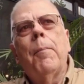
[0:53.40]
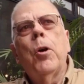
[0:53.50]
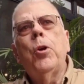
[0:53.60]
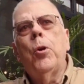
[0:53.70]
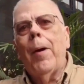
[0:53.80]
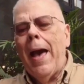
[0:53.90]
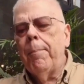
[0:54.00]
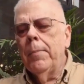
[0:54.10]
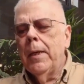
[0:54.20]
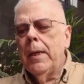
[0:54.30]
Camoodoo
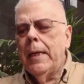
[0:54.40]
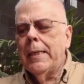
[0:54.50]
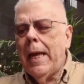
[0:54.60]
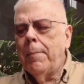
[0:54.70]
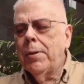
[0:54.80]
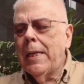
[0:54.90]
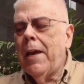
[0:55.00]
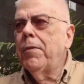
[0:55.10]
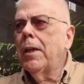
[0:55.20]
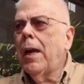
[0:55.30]
app is named
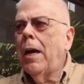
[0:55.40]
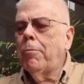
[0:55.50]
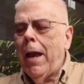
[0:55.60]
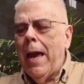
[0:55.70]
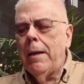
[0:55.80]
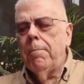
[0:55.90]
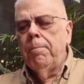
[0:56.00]
Stephen Conrad.